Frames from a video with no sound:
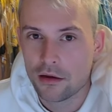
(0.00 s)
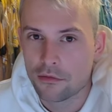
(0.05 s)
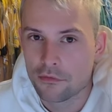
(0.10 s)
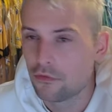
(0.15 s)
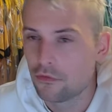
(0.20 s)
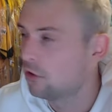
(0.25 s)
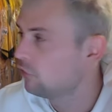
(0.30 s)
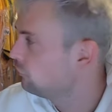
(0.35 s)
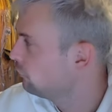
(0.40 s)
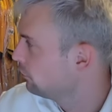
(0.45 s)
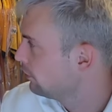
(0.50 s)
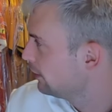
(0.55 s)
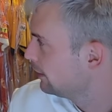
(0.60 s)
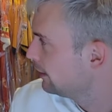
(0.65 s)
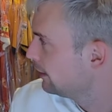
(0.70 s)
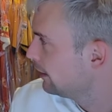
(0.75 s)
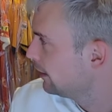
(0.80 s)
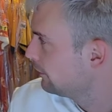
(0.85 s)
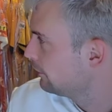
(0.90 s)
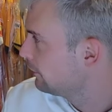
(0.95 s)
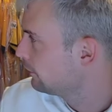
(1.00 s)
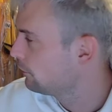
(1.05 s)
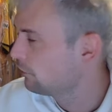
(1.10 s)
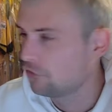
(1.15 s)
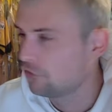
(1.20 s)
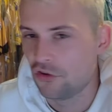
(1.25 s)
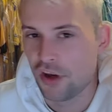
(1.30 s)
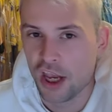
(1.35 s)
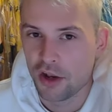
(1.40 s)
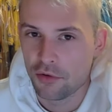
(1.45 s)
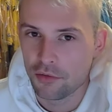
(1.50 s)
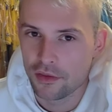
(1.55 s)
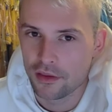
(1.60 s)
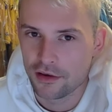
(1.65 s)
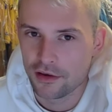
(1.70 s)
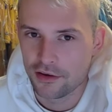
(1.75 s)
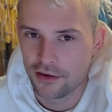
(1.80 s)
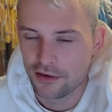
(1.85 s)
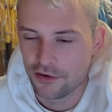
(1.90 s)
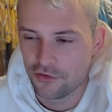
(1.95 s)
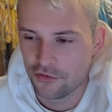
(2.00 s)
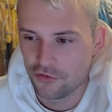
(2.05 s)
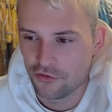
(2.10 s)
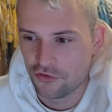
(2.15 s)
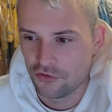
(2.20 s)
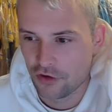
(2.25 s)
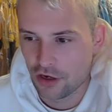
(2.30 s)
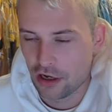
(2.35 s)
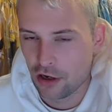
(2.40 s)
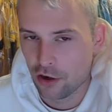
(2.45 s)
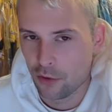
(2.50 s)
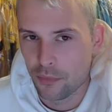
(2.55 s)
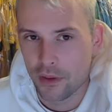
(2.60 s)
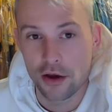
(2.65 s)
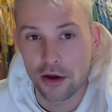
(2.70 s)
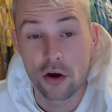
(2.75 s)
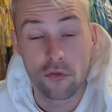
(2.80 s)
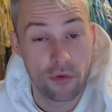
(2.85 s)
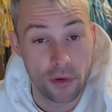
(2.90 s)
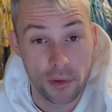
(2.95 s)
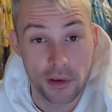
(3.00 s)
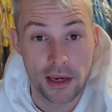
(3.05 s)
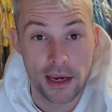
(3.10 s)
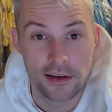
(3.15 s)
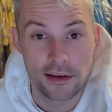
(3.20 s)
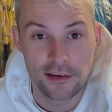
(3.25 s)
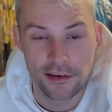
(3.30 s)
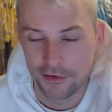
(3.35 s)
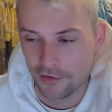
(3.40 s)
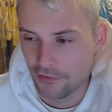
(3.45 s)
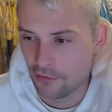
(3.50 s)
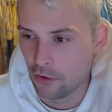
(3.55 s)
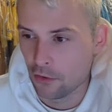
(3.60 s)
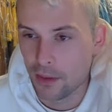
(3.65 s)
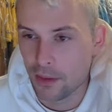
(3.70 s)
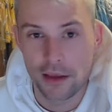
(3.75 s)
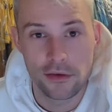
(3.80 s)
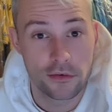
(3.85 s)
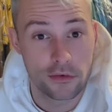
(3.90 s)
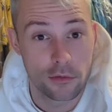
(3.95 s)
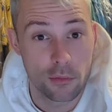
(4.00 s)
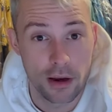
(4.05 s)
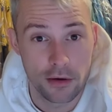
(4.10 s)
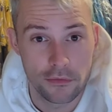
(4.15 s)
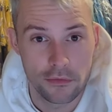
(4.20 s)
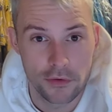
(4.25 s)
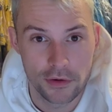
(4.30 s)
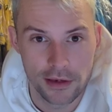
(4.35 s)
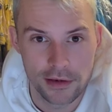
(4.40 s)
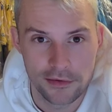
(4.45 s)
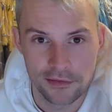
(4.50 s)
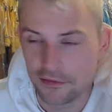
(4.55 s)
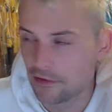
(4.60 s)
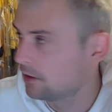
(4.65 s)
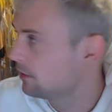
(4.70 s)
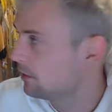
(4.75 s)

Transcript: Unfortunately, it's associated with a club that got relegated, so that's quite funny, isn't